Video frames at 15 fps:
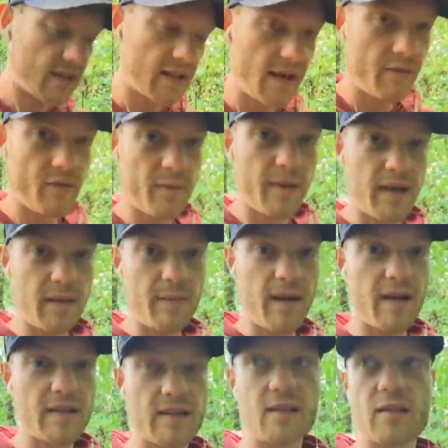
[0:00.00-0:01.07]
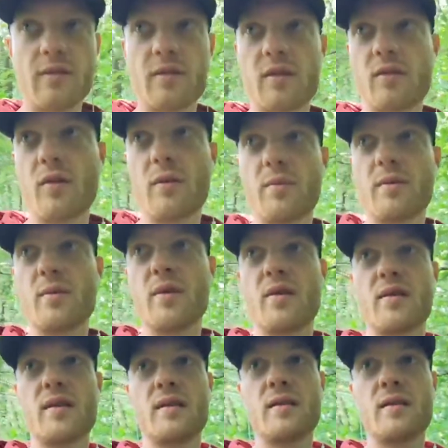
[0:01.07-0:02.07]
everybody buys into in the corporate world.